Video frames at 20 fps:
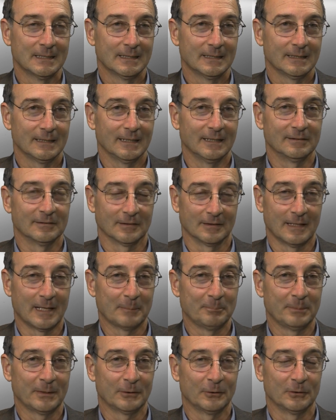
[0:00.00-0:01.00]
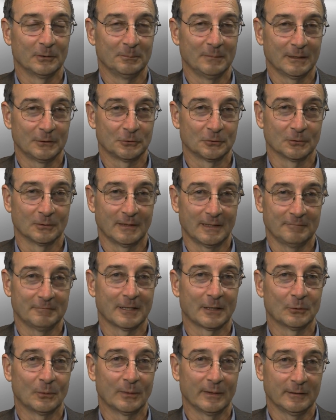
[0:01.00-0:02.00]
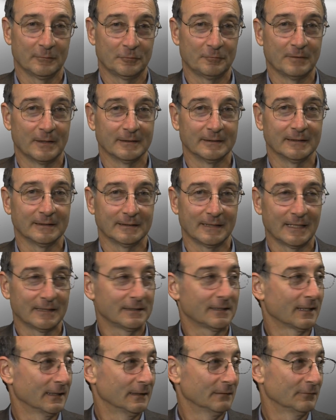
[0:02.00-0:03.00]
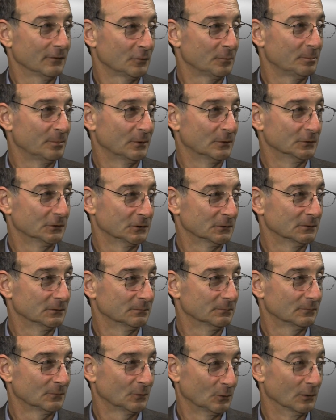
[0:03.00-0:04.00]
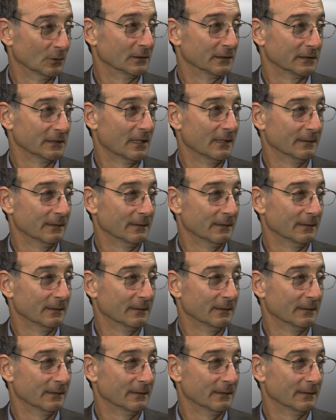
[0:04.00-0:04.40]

it's a lot better to make sure they've got a way of funding that kind of exposure early on.